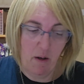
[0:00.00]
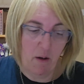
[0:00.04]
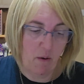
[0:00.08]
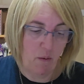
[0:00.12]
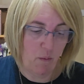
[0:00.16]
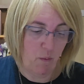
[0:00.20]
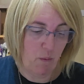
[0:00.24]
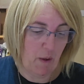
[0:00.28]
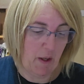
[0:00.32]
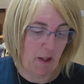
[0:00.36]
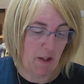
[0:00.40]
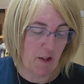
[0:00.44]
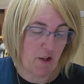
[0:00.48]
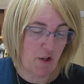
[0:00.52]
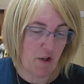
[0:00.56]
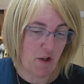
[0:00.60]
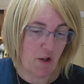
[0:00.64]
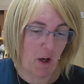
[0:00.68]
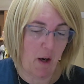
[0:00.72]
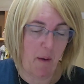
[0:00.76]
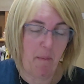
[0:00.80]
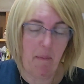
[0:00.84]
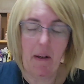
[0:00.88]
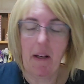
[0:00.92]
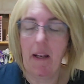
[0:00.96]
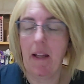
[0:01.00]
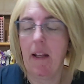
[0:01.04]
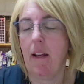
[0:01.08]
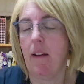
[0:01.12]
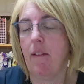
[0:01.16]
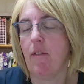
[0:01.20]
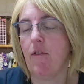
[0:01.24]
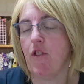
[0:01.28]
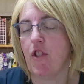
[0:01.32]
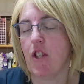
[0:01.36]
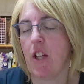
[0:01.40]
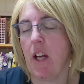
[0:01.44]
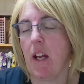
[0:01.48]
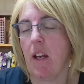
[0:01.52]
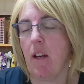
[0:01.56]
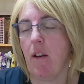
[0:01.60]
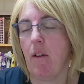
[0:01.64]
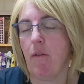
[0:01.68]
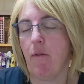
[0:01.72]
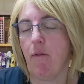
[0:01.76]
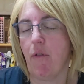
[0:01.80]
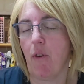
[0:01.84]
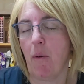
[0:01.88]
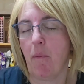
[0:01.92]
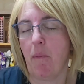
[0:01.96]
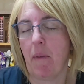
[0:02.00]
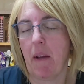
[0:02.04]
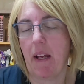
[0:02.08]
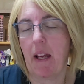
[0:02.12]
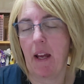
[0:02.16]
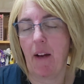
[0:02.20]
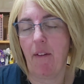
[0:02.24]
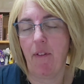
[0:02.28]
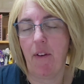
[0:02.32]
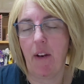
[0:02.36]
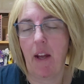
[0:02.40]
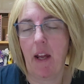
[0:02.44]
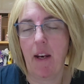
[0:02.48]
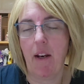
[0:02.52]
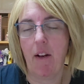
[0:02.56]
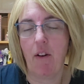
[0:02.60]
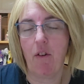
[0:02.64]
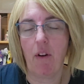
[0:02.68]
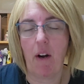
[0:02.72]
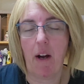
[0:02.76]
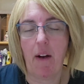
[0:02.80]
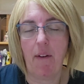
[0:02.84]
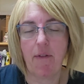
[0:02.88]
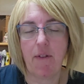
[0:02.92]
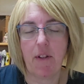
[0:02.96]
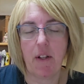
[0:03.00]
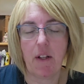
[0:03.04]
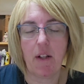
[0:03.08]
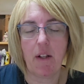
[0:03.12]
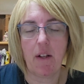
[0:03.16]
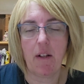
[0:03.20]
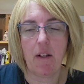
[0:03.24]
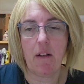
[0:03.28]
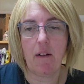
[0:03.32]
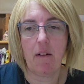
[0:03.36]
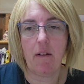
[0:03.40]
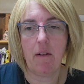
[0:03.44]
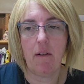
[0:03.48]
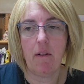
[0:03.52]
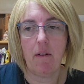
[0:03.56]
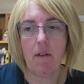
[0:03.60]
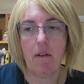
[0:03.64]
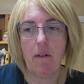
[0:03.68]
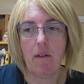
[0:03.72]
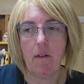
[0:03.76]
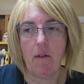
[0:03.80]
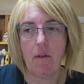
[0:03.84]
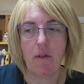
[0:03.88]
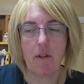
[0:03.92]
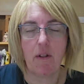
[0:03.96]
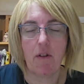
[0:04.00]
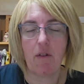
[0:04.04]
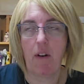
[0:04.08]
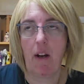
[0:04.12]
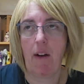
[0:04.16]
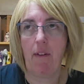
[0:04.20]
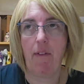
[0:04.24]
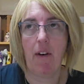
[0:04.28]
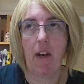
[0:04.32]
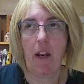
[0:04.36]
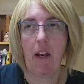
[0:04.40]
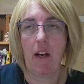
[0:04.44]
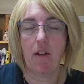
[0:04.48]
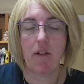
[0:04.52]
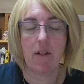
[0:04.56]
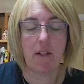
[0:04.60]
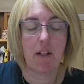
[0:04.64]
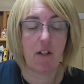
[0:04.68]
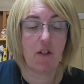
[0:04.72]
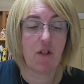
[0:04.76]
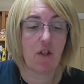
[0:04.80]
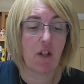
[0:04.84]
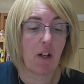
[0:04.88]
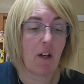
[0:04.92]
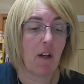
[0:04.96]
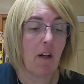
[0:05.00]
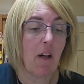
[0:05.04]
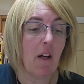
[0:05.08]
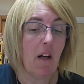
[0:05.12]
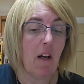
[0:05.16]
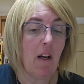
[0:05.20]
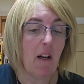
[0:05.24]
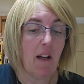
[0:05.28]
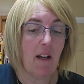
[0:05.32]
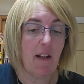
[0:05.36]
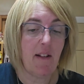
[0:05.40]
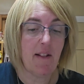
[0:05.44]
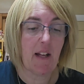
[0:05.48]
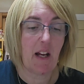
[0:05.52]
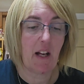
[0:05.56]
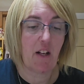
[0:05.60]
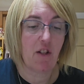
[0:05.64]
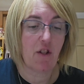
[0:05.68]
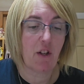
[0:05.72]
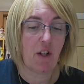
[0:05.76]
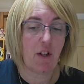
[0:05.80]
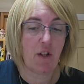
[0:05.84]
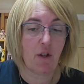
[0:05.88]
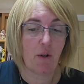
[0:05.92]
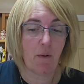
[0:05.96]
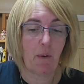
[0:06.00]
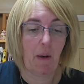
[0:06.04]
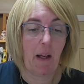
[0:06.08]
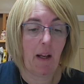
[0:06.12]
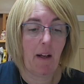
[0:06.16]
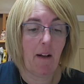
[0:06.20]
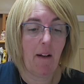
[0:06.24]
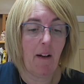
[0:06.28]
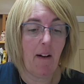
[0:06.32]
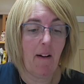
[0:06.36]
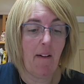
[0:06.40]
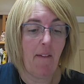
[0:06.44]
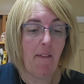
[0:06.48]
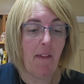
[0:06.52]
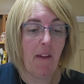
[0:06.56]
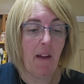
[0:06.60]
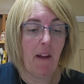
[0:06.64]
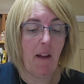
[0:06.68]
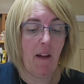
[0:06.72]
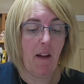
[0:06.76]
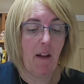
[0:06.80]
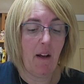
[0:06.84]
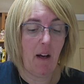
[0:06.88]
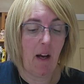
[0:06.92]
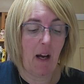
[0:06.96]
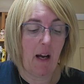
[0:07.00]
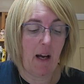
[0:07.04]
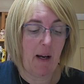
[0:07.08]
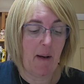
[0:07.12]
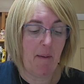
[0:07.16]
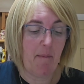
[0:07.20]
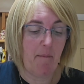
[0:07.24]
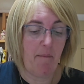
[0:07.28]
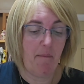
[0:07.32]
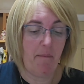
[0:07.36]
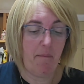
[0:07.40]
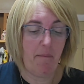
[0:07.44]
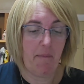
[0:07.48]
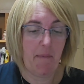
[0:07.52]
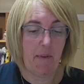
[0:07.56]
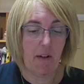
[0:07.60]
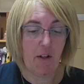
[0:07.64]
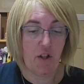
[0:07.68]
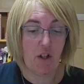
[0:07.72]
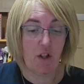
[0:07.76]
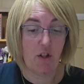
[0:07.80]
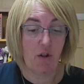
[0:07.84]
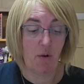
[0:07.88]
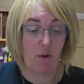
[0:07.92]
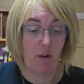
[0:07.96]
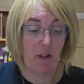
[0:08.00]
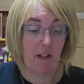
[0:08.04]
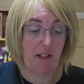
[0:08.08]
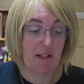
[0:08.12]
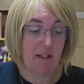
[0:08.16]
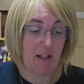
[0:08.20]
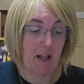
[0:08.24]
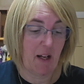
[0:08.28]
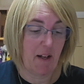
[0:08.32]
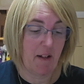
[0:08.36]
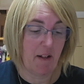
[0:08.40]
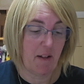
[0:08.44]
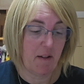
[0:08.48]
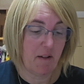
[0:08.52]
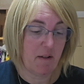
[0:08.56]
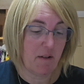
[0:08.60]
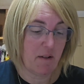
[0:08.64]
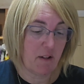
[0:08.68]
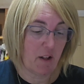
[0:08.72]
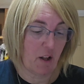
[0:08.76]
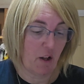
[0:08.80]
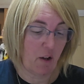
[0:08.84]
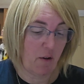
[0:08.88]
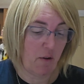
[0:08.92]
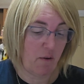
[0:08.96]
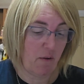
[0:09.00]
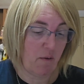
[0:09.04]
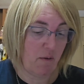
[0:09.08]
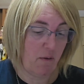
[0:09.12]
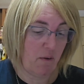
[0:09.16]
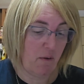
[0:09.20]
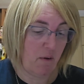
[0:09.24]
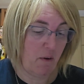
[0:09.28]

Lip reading: which I believe Jen from the Caffeinated Crafter or Caffeinated Stitcher is actually doing. She's already started, so